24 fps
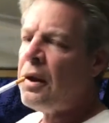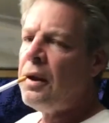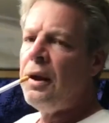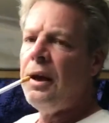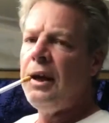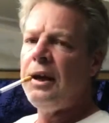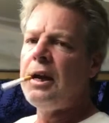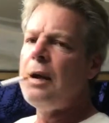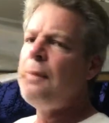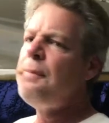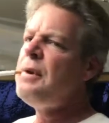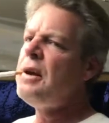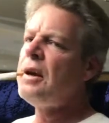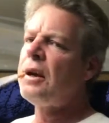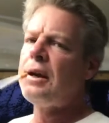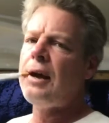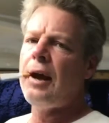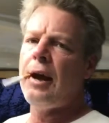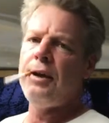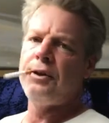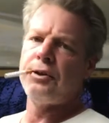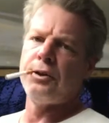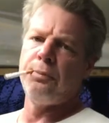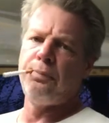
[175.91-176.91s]
he gave me a
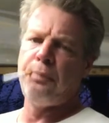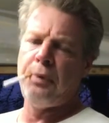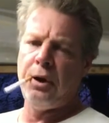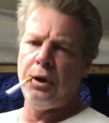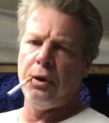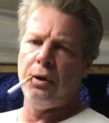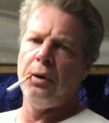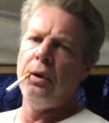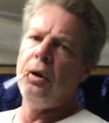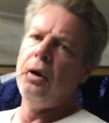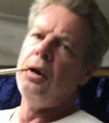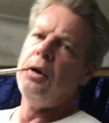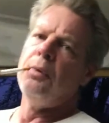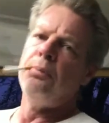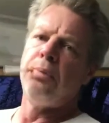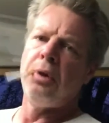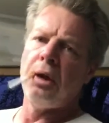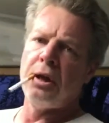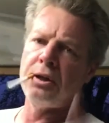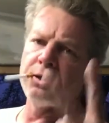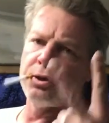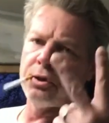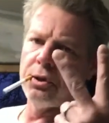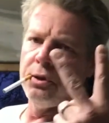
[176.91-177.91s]
case of beer
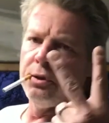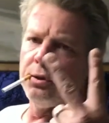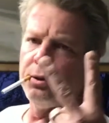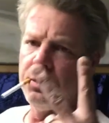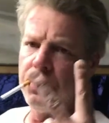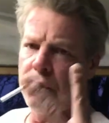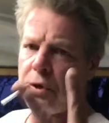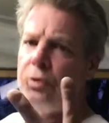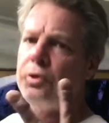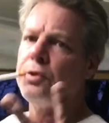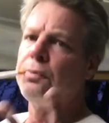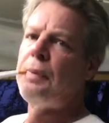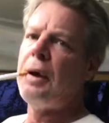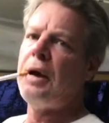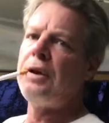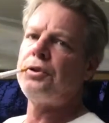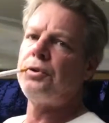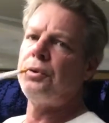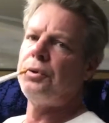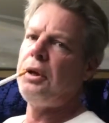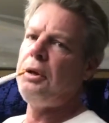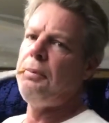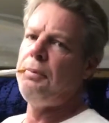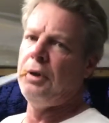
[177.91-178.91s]
plus 2
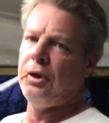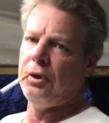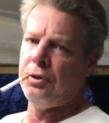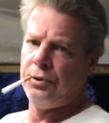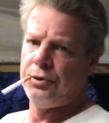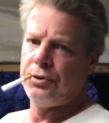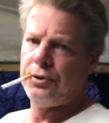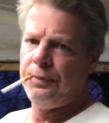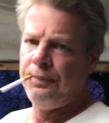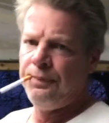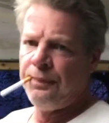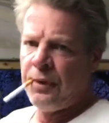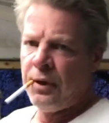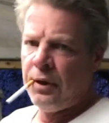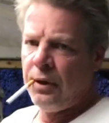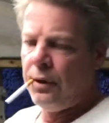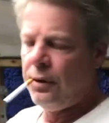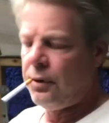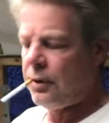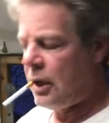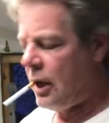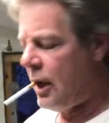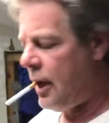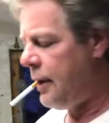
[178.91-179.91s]
specialty beers.
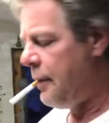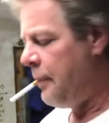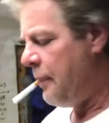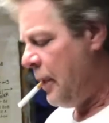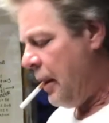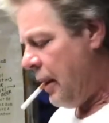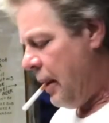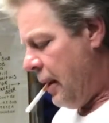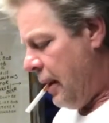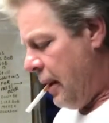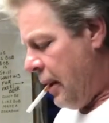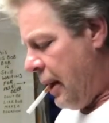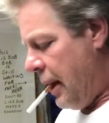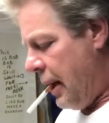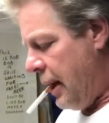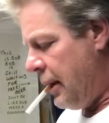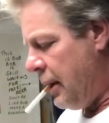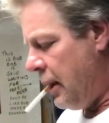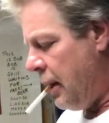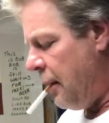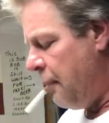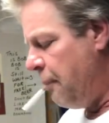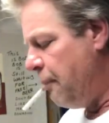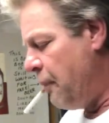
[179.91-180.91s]
Okay,
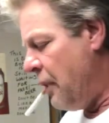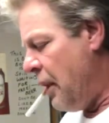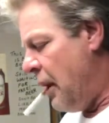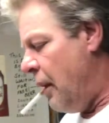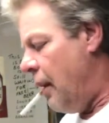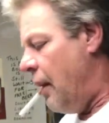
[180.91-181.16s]
and I'm